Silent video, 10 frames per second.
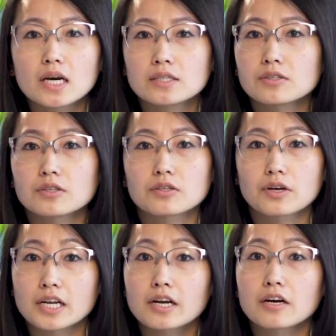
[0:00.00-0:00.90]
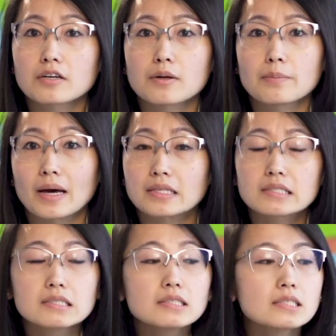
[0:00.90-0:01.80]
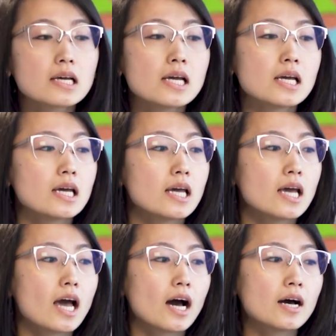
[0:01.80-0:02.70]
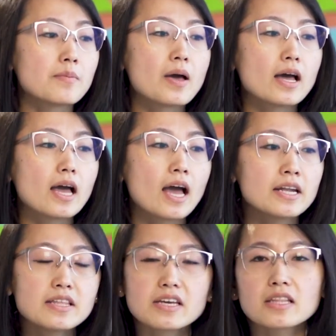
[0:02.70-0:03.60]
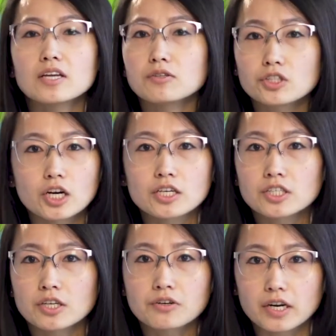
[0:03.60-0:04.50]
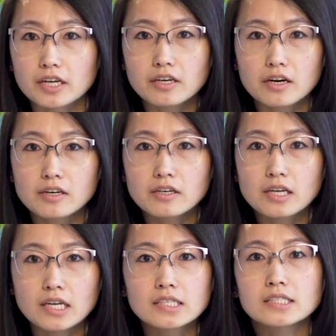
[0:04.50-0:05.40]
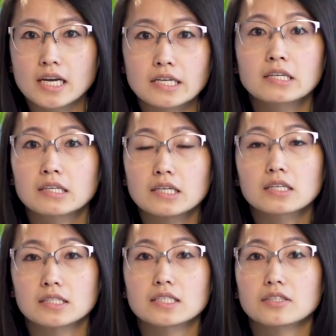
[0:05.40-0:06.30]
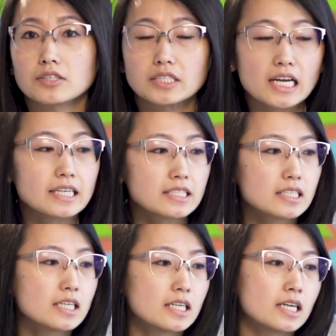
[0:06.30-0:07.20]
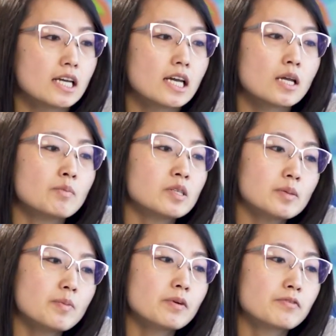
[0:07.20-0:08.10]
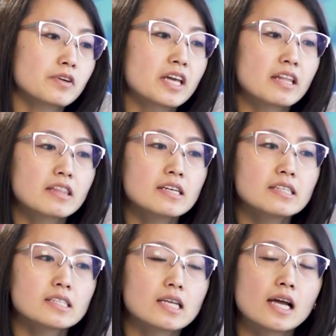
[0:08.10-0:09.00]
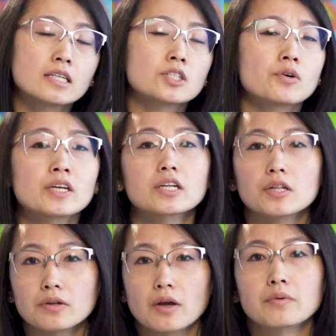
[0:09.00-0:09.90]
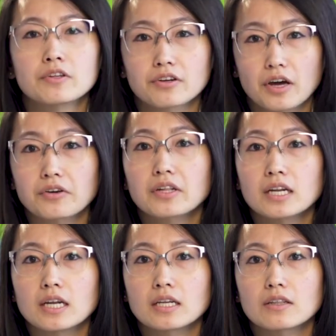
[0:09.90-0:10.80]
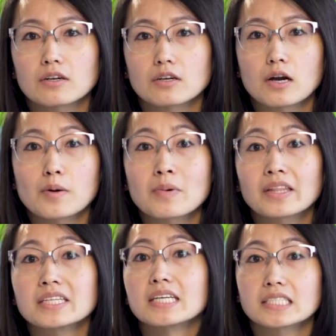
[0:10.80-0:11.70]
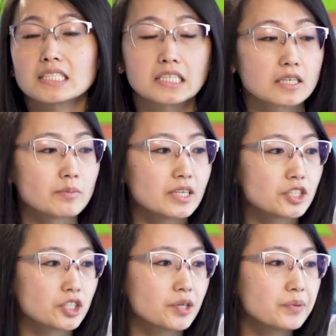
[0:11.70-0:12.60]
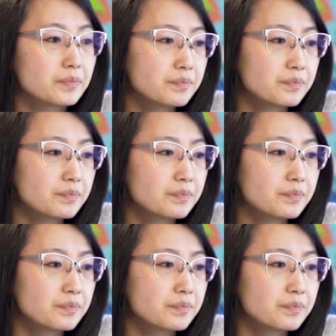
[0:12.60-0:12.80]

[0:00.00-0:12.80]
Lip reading: on your credit card balances, anything that you charge on a credit card is technically considered debt. And most people forget this and don't include it when they're calculating their monthly debt-to-income ratio.